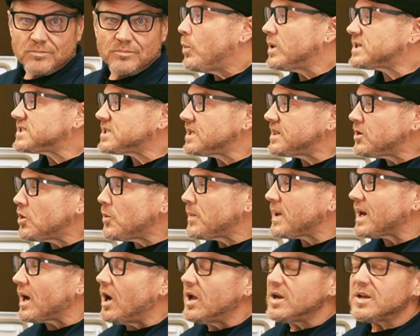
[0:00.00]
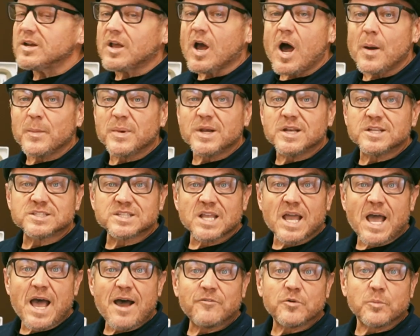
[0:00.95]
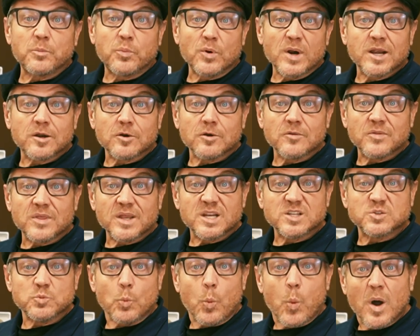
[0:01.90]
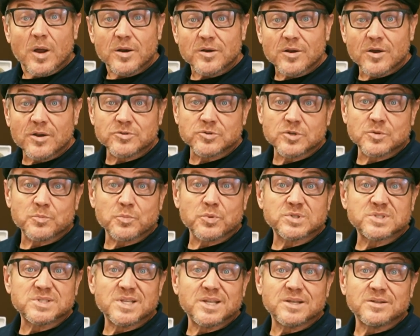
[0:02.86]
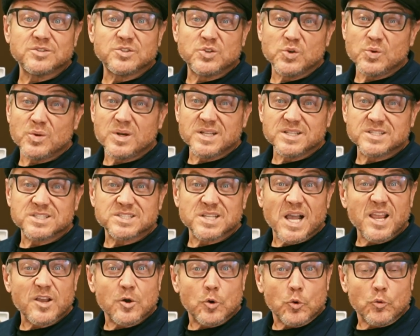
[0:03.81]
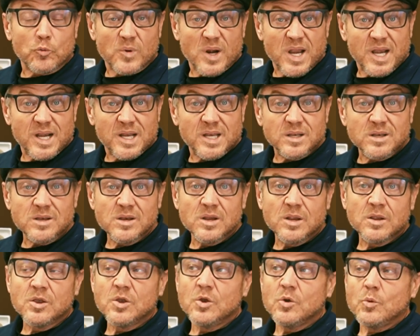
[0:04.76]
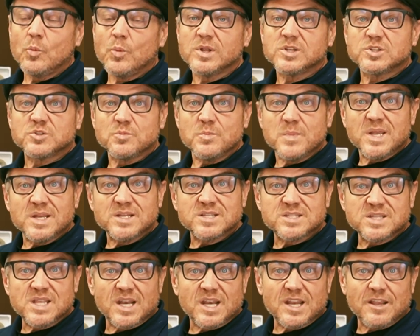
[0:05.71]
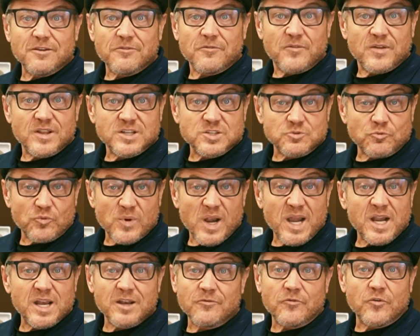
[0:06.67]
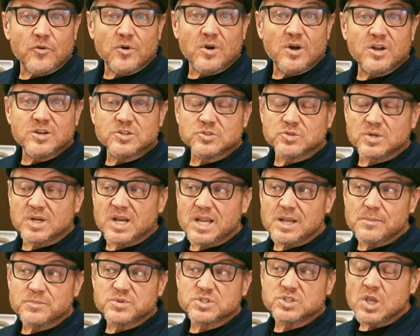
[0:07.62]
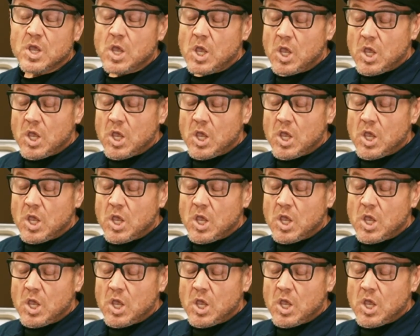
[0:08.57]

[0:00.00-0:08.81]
What's a little bit uncommon is to have a breaker that is 100% duty cycle rated, which means that if it's rated for 100 amps,